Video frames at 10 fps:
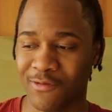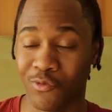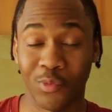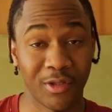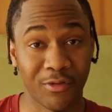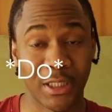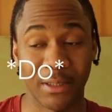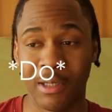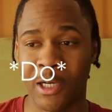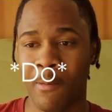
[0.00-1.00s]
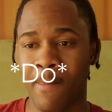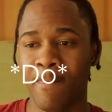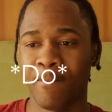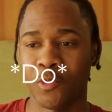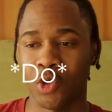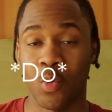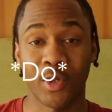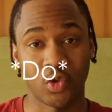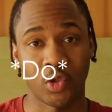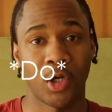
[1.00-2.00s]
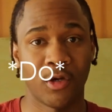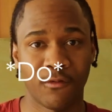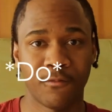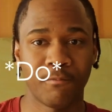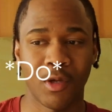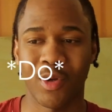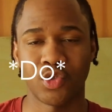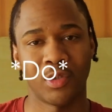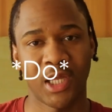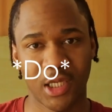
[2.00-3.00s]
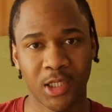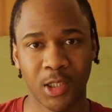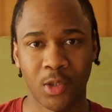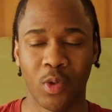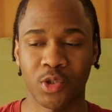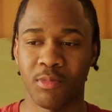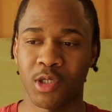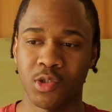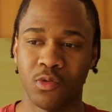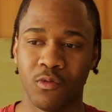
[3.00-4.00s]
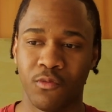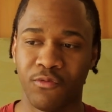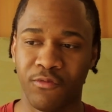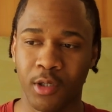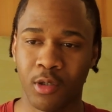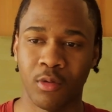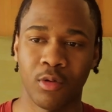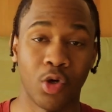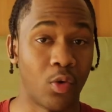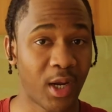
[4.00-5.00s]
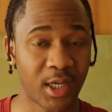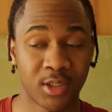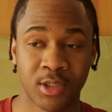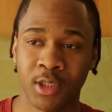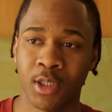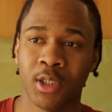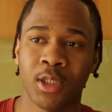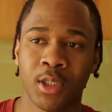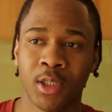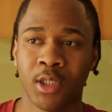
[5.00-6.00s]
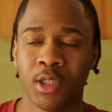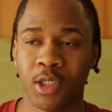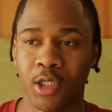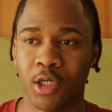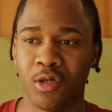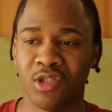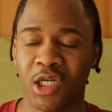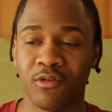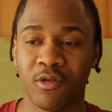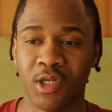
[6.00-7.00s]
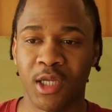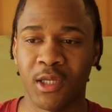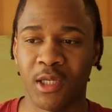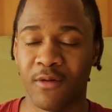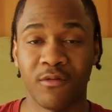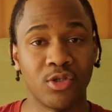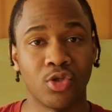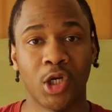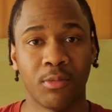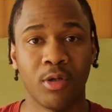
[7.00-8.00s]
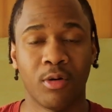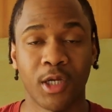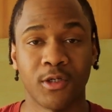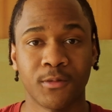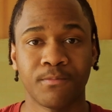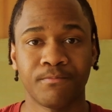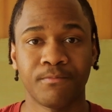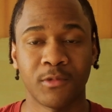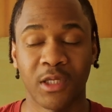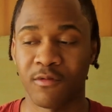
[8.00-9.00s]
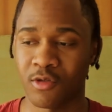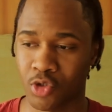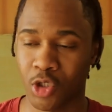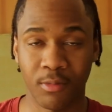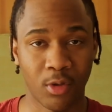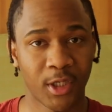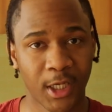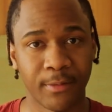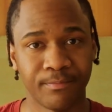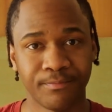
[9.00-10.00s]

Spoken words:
you really think about, what you love and what you like and what makes you feel all right, in the end of the day, everything's gonna be all right. Everything's gonna be okay.